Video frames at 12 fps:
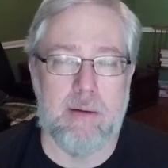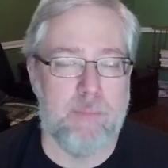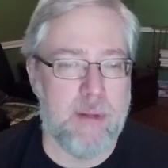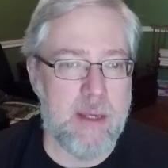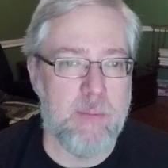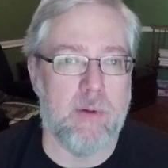
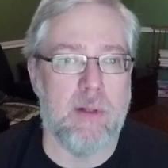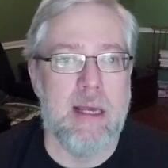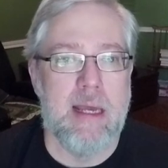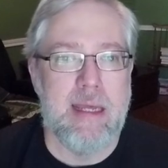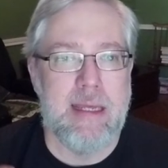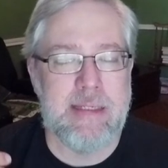people
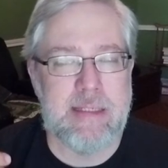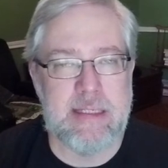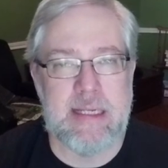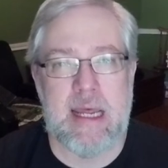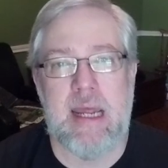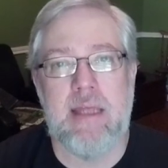is to
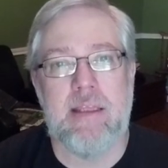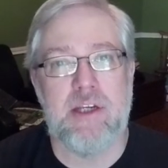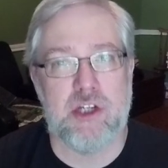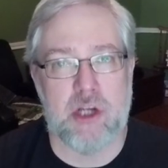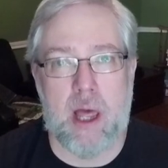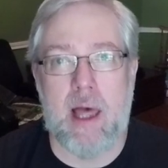take the
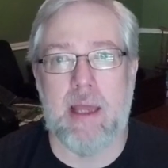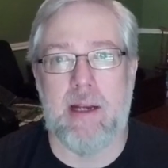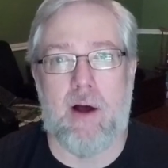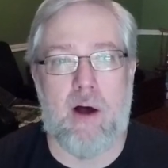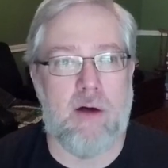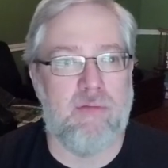shine
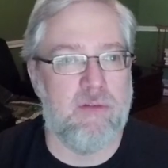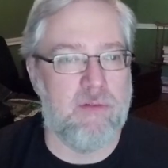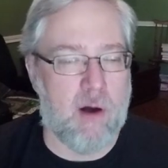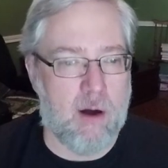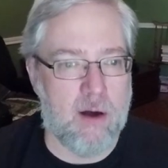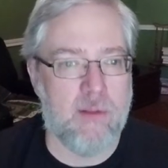off of
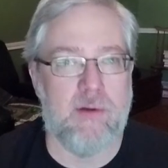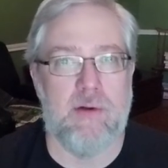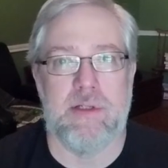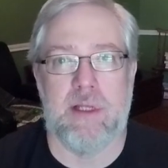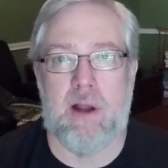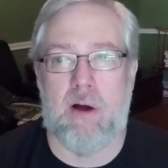
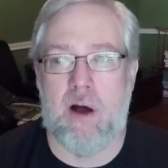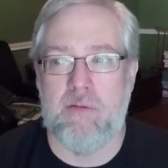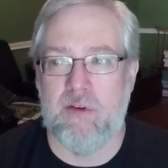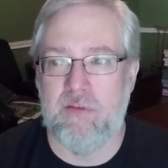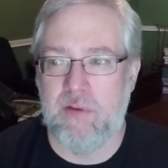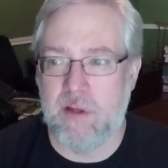authors and
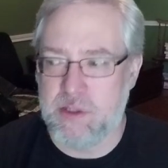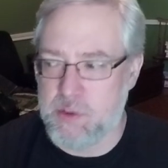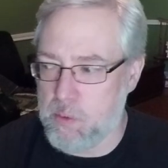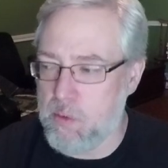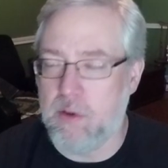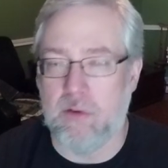off of
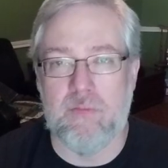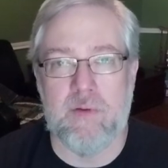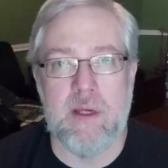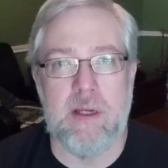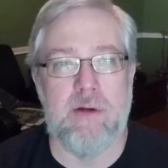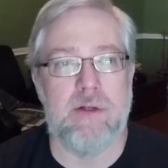historical
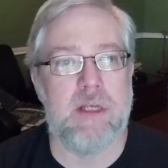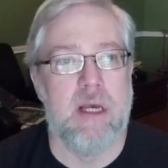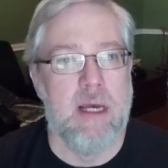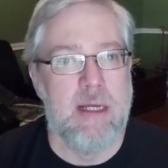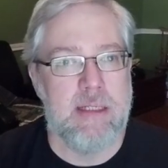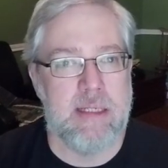figures,
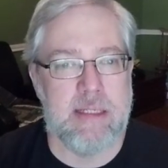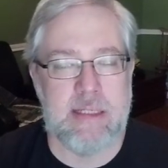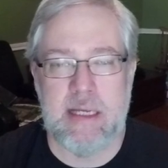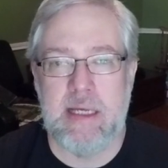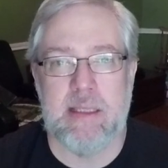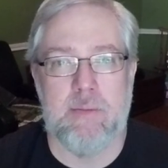to
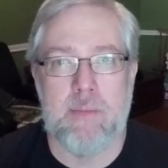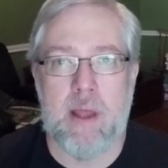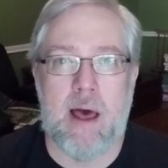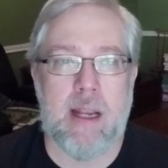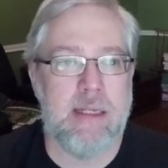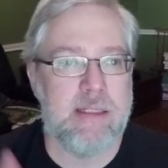see them
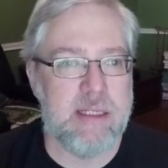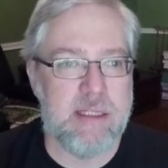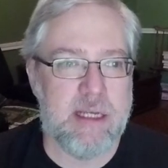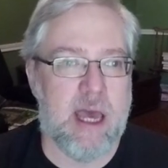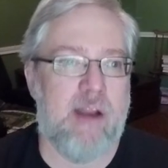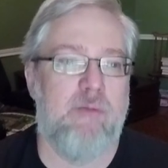not as
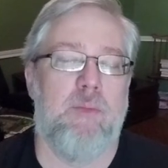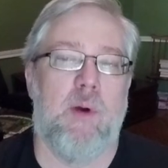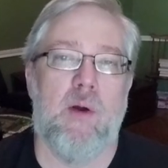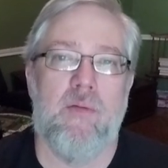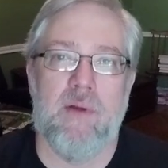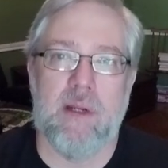these kind of
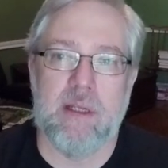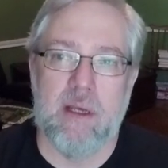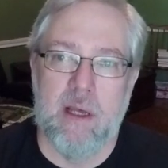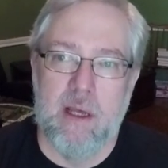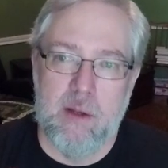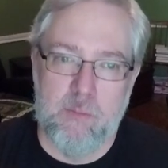perfect
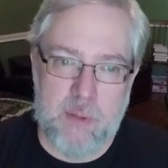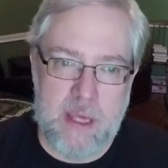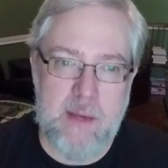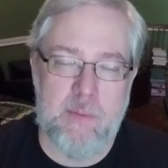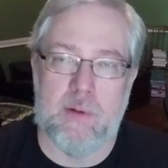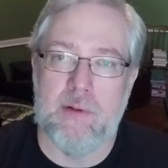
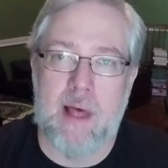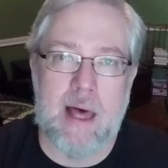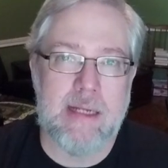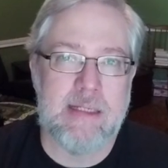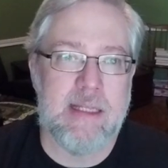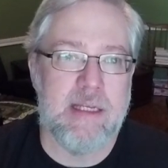people,
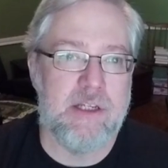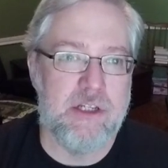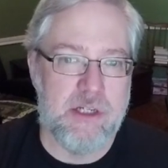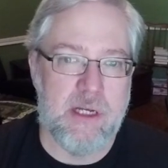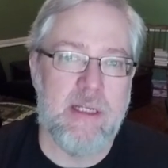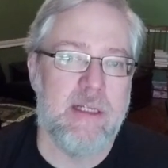not as these
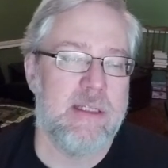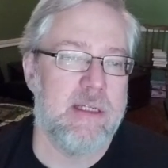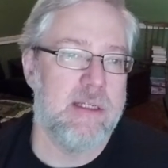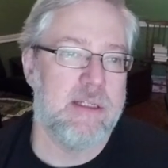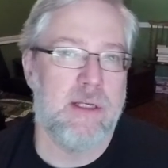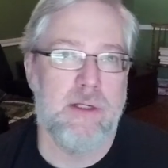
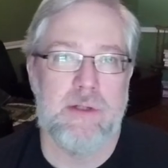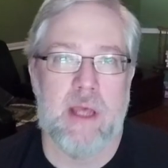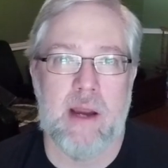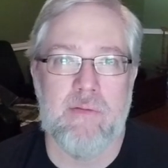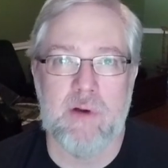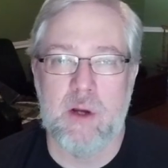geniuses whose
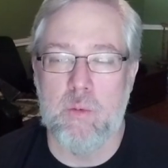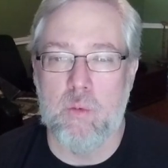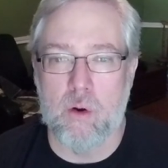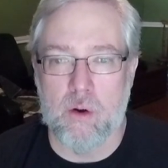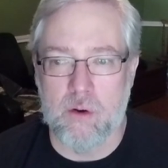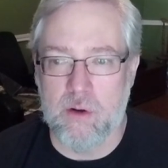every
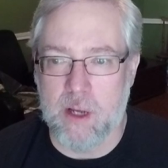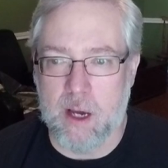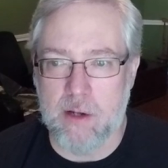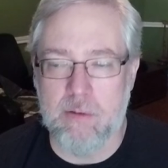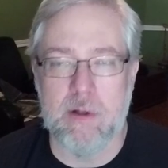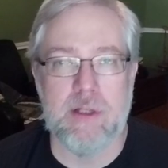word,
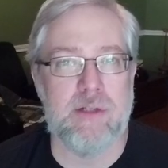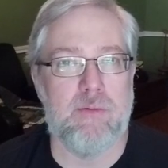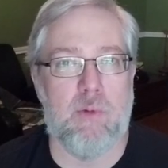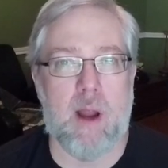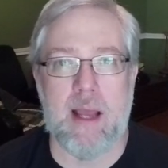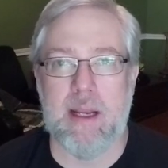utterance,
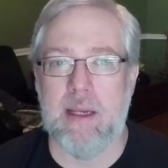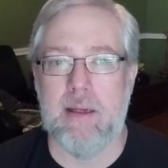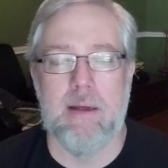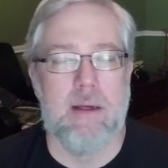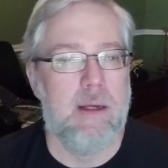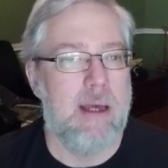
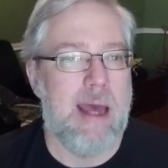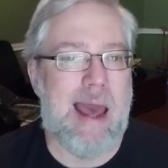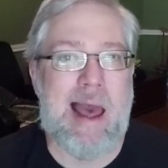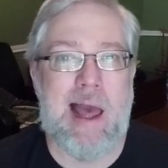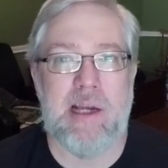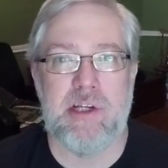writing,
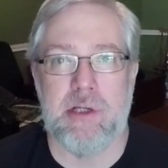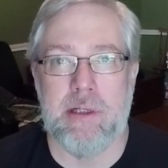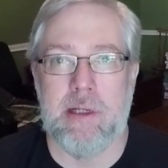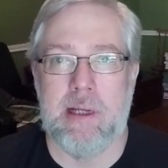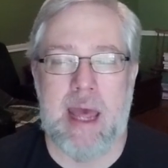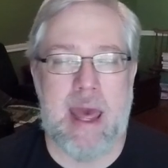
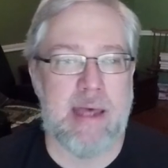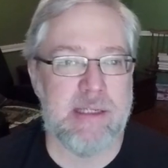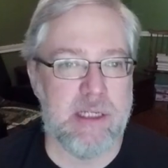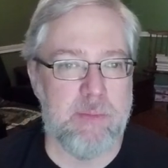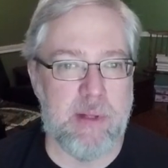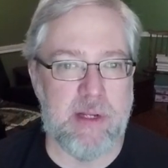action
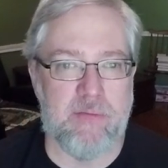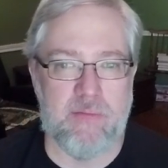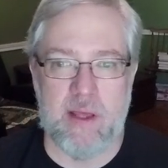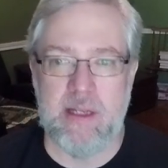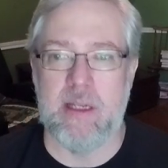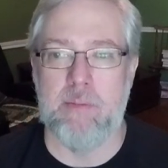has to be
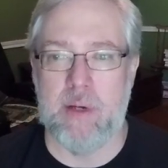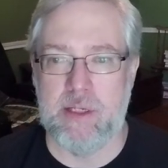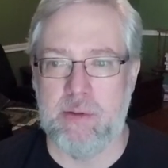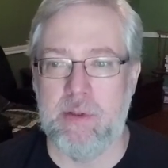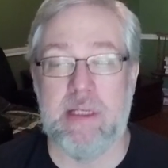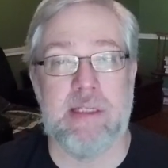defended,
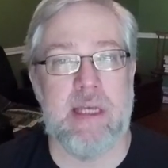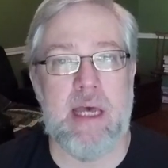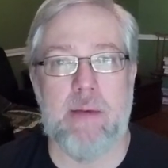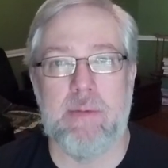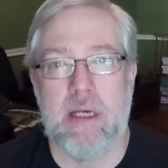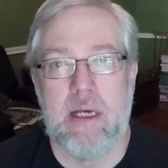but to
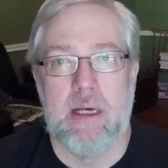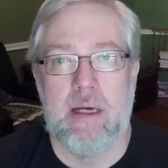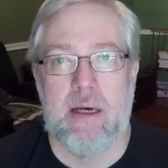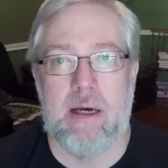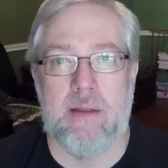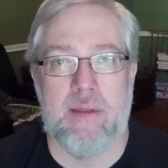accept
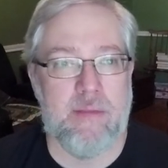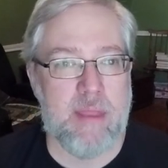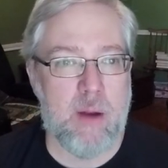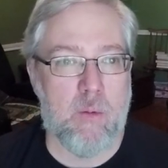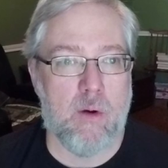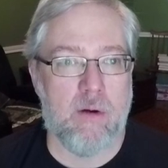that
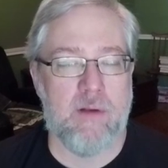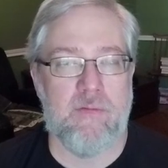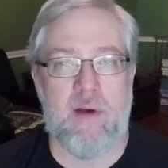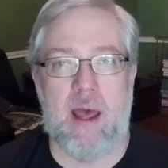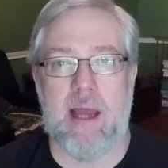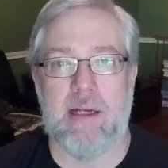they were, in
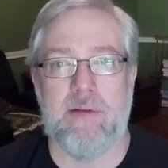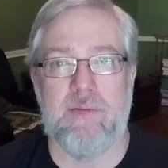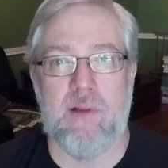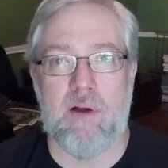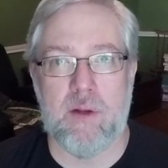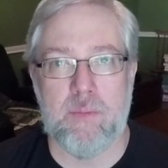fact,
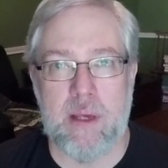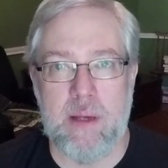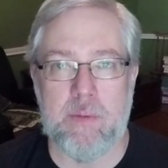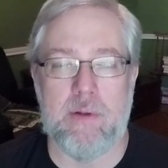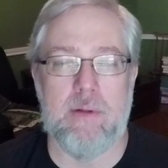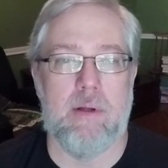flawed
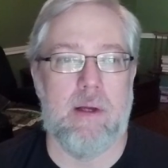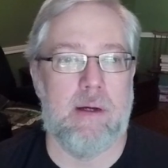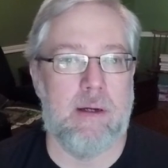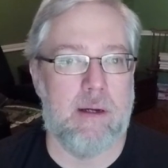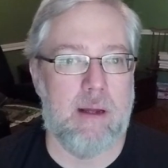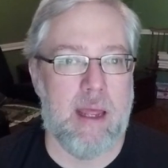people
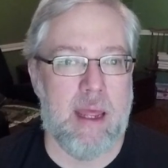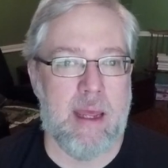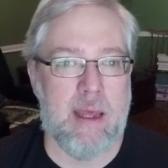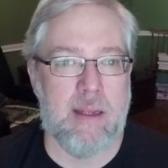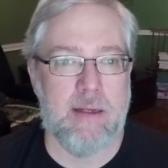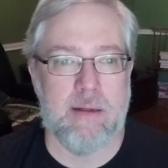
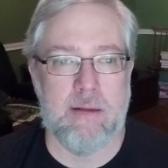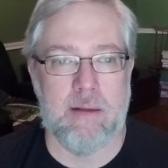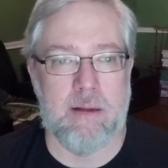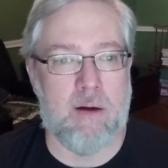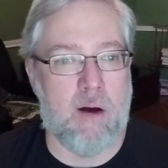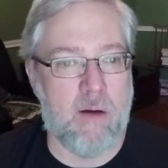and
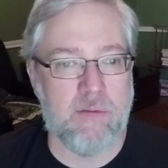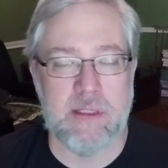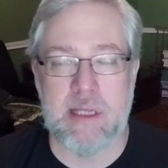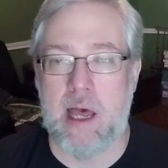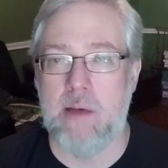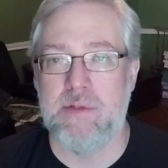
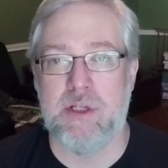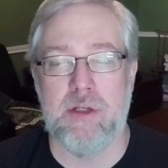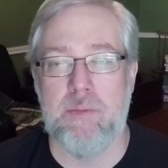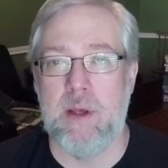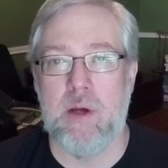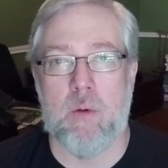oftentimes
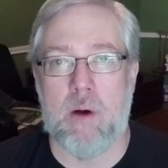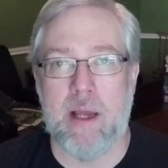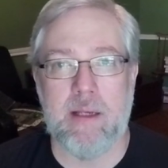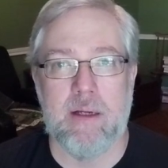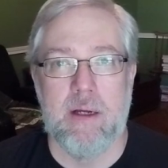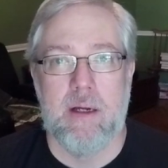could be
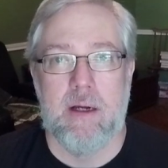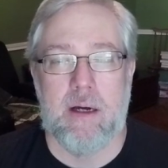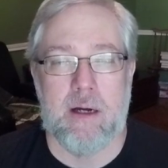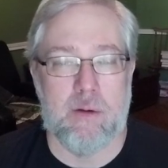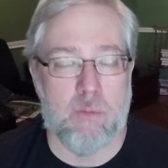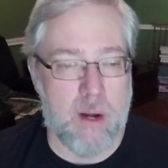quite
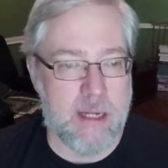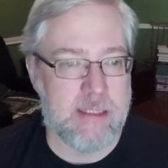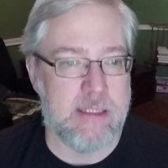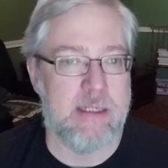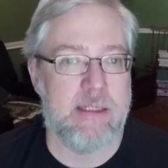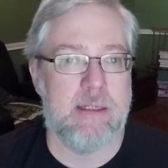
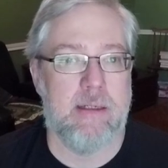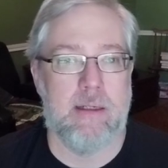racist